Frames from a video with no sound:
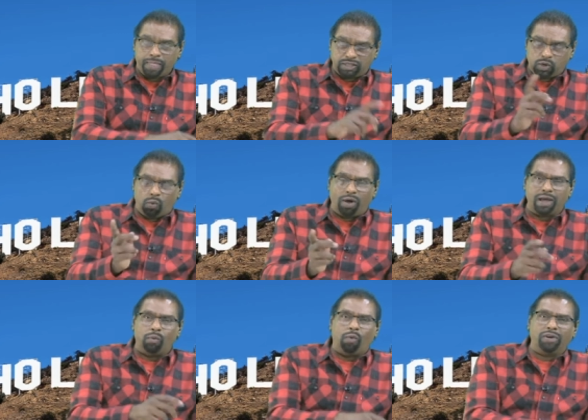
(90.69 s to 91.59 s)
So, what
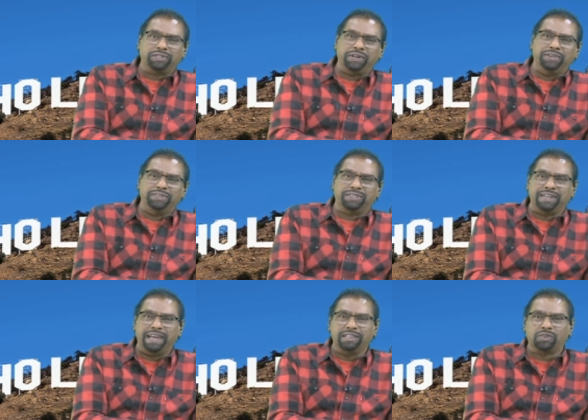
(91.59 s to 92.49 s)
I want you to do
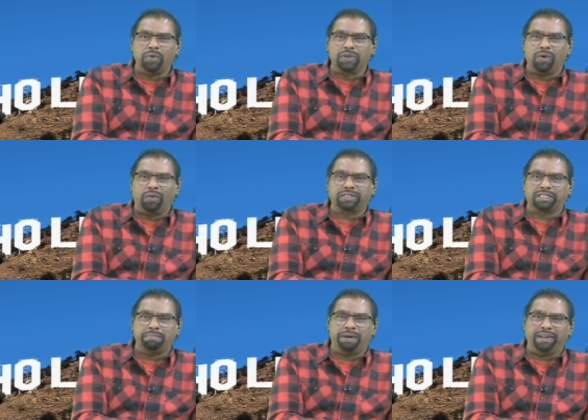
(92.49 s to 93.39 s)
today is go and call
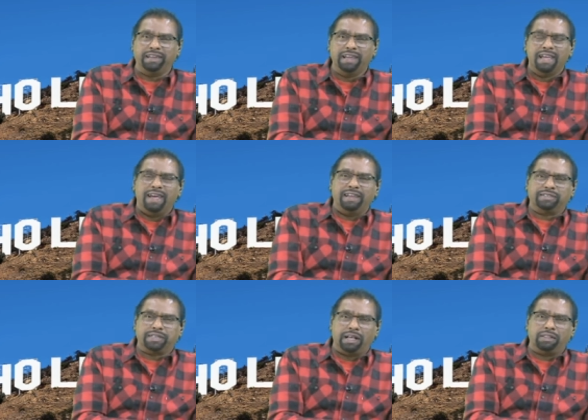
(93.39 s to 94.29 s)
somebody
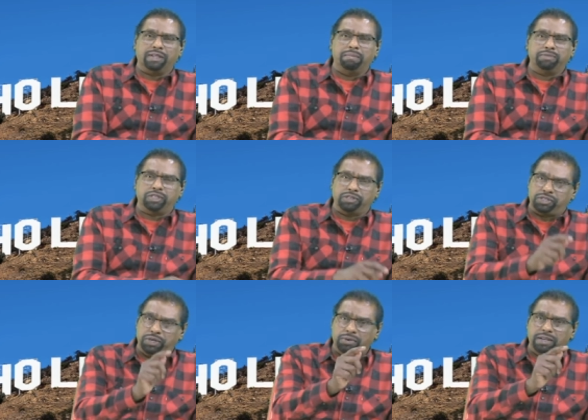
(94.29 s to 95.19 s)
and tell them to
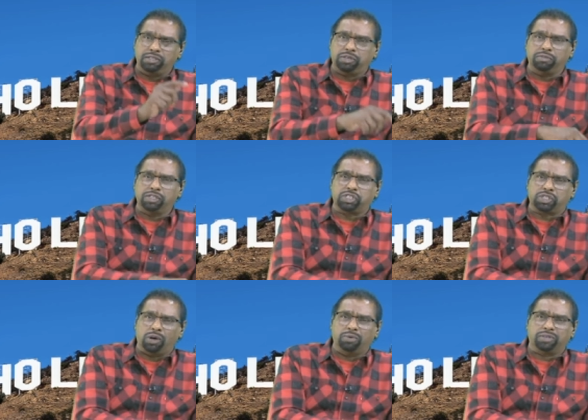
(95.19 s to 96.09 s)
tune into the
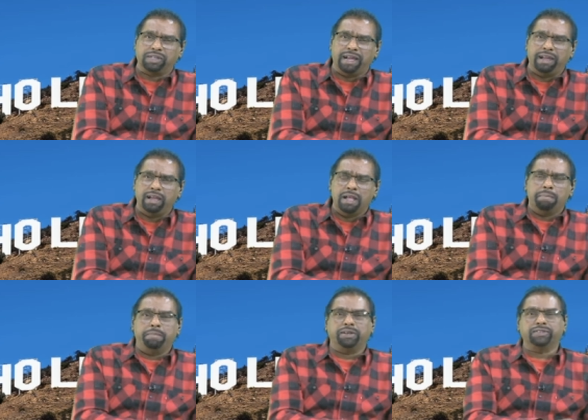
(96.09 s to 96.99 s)
show today
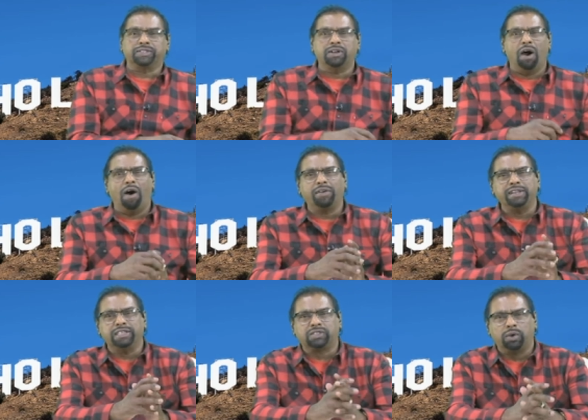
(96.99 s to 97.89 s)
because God
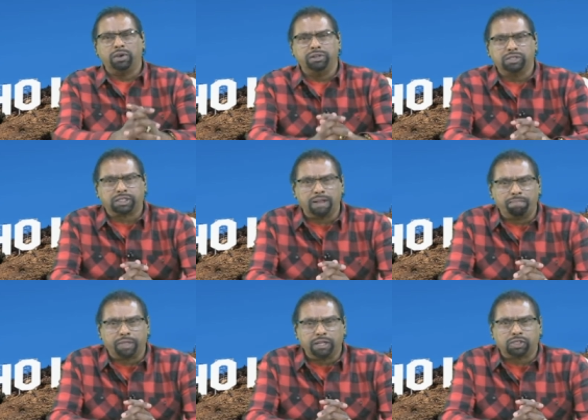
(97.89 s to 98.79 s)
is going to do
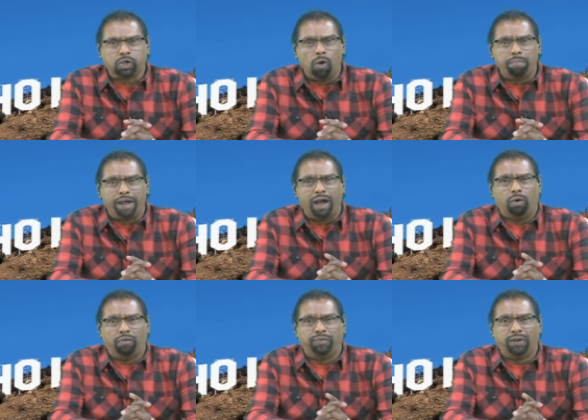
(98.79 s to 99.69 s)
something so
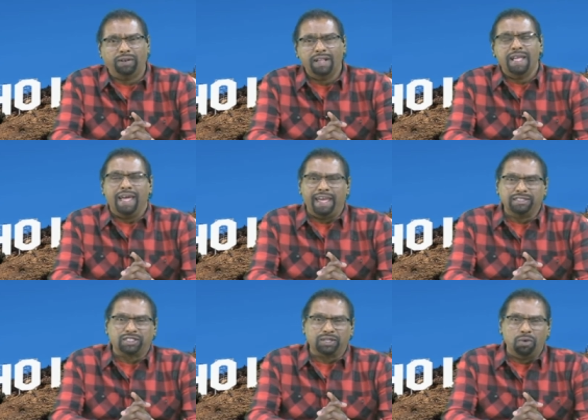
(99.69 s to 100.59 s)
powerful
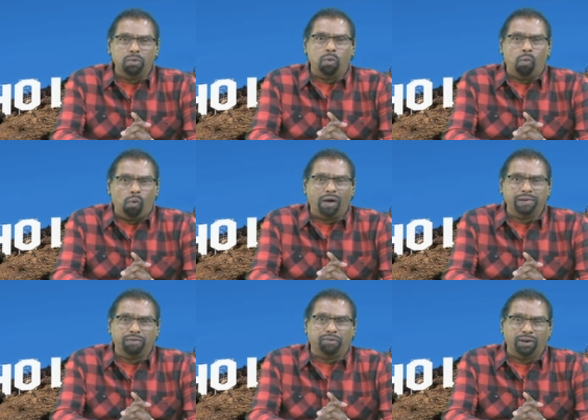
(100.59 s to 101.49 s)
and so
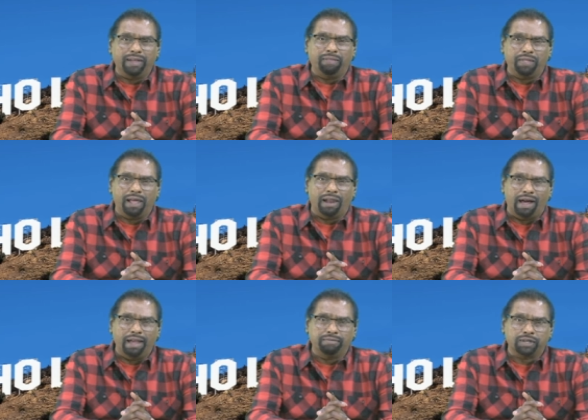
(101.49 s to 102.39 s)
wonderful in their
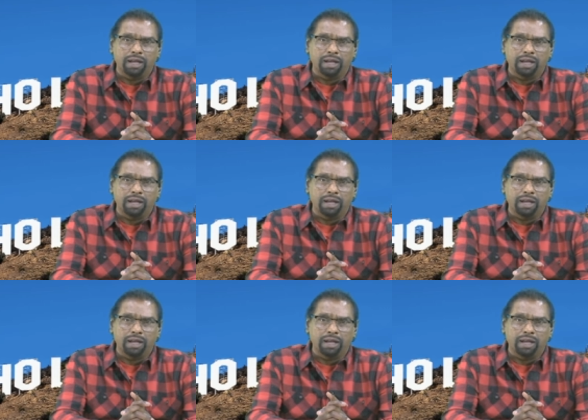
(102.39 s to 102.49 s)
lives.